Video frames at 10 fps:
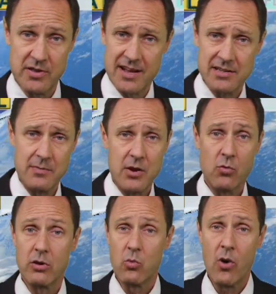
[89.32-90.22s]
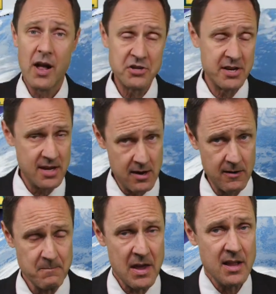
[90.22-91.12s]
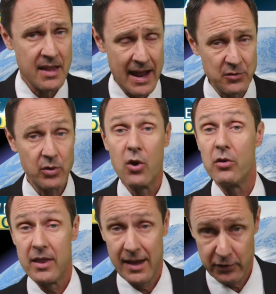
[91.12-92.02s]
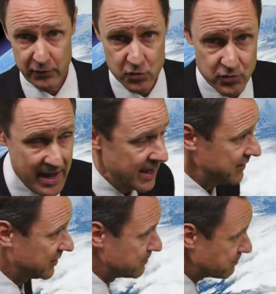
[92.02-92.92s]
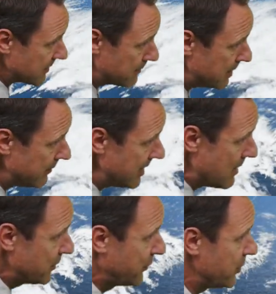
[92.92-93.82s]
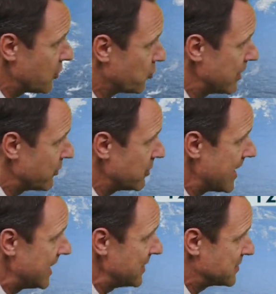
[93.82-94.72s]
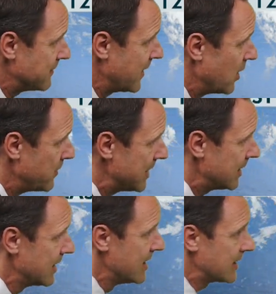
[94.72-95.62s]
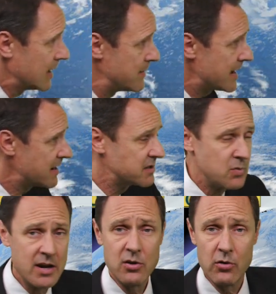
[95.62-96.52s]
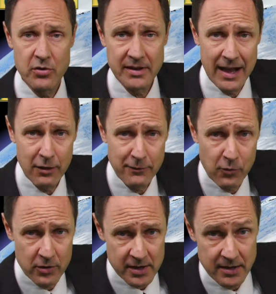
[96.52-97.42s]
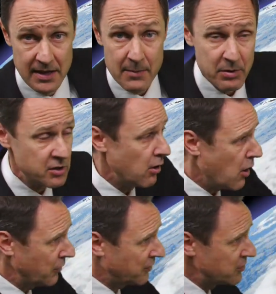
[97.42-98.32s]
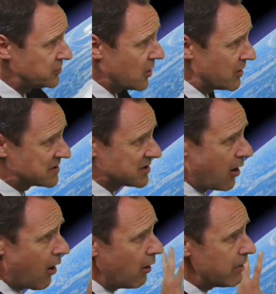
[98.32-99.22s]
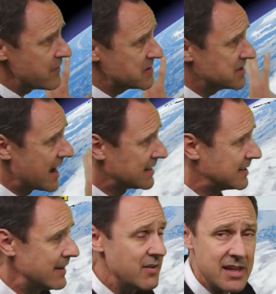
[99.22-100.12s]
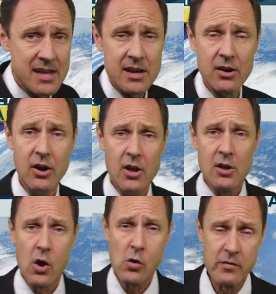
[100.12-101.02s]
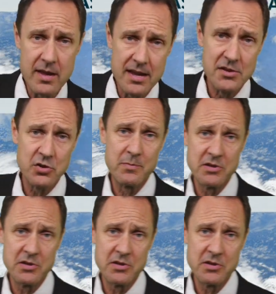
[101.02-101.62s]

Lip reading: So that's something worth watching here as we go into the next few days. Bit of an atmospheric river that is developing and kind of making its way to Northern California, but you'll also notice all of this activity here over the Eastern